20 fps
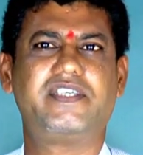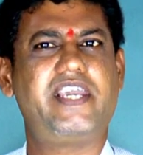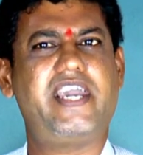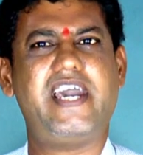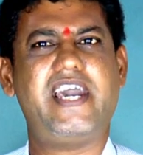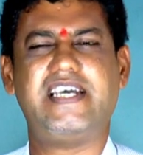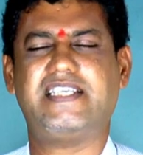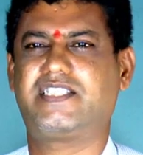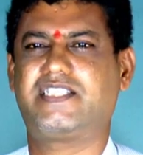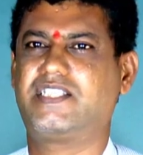
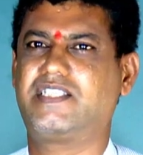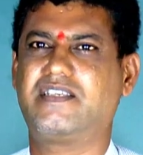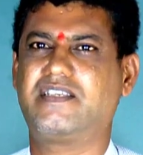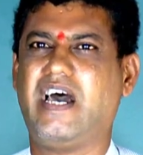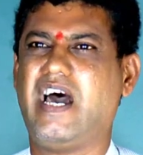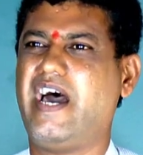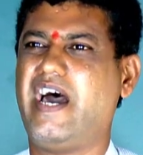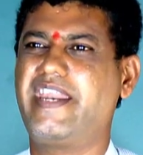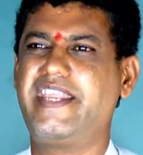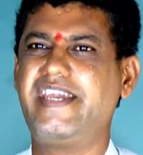Yes,
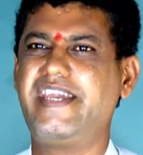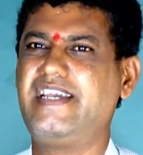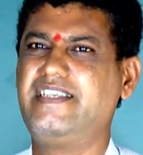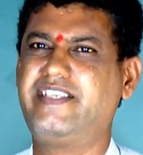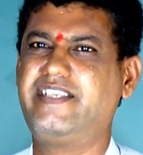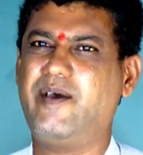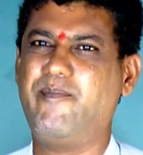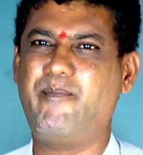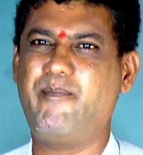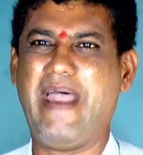Hari
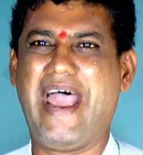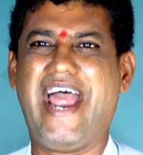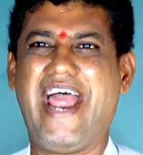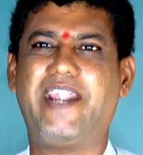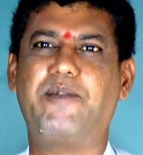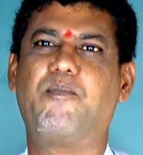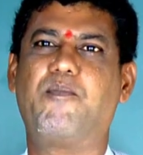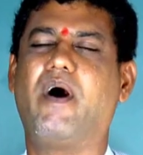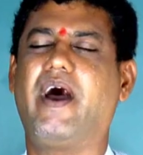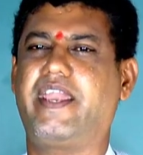is a
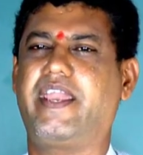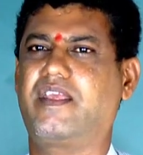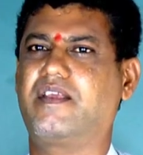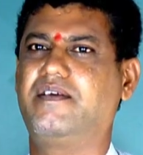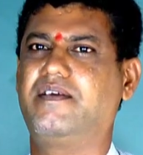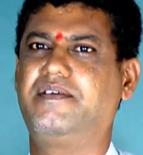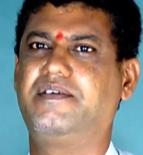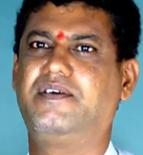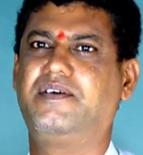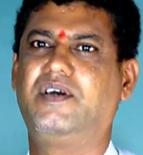bad boy.
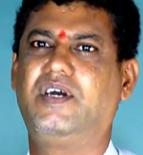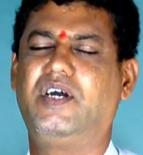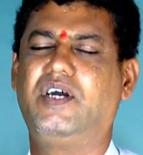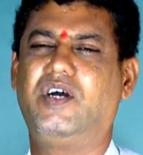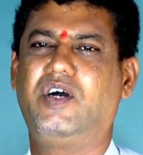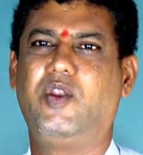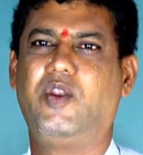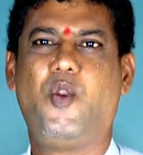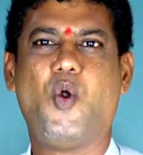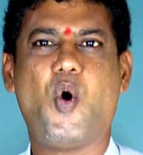
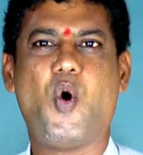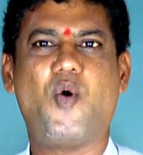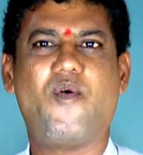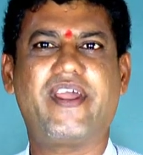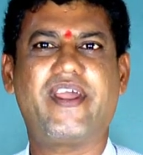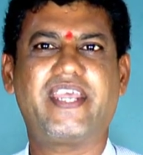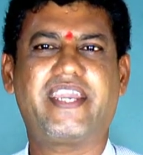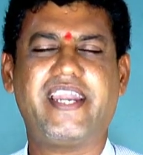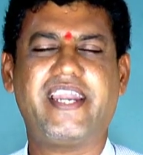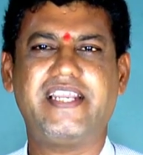No
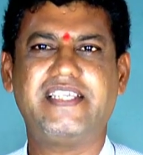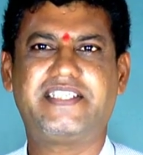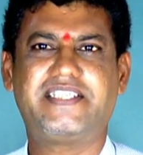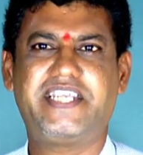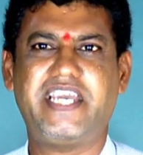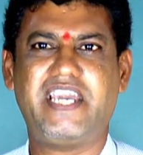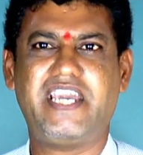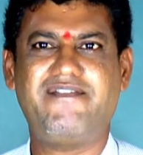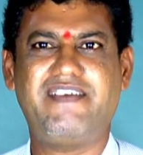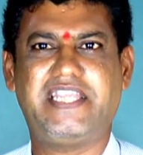one can
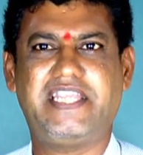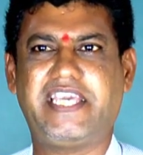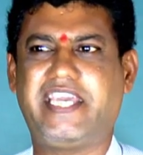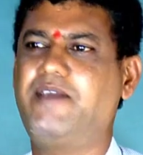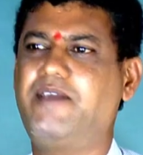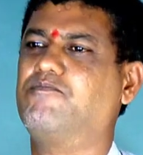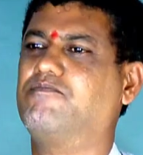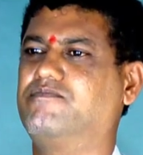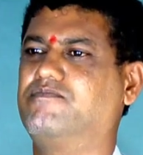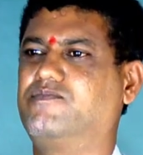stay with
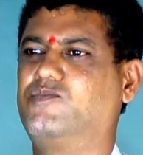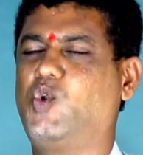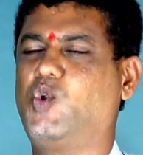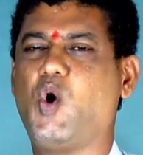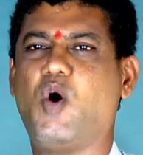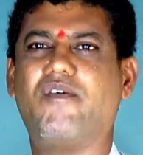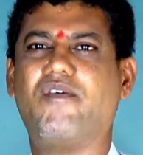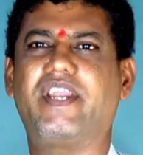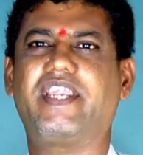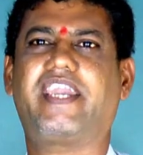him.
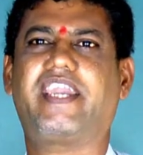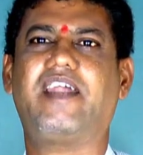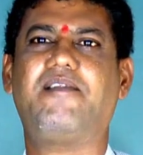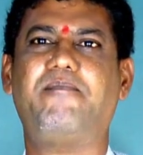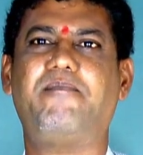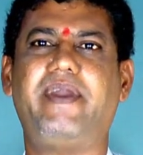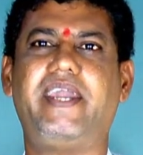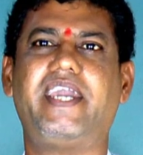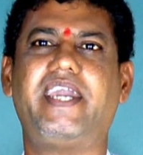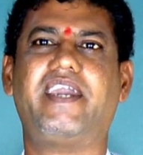No one
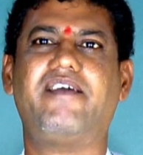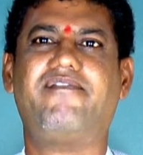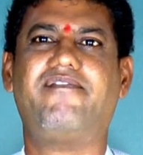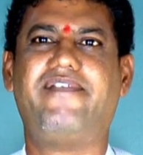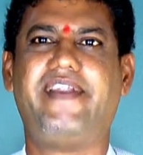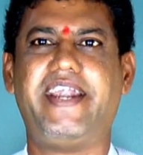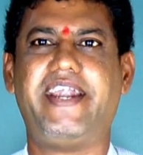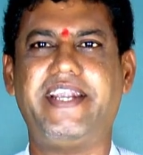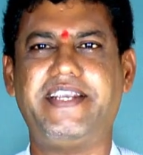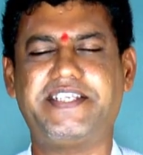can make a
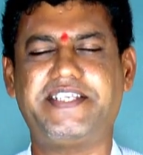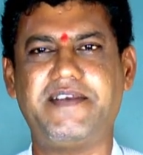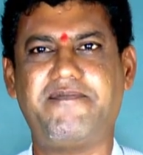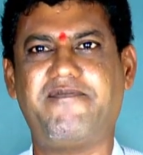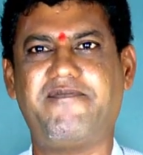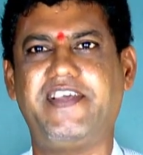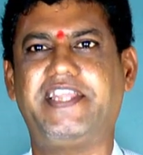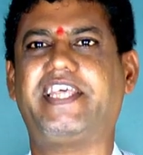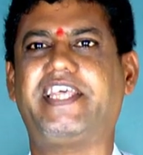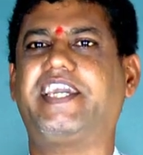
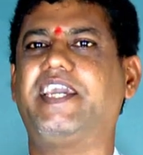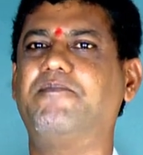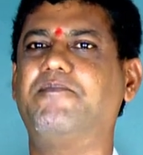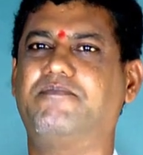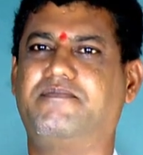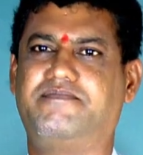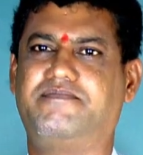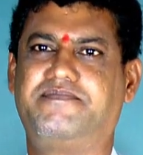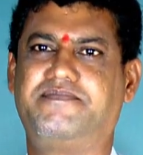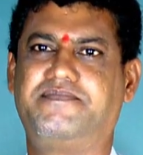friendship with him.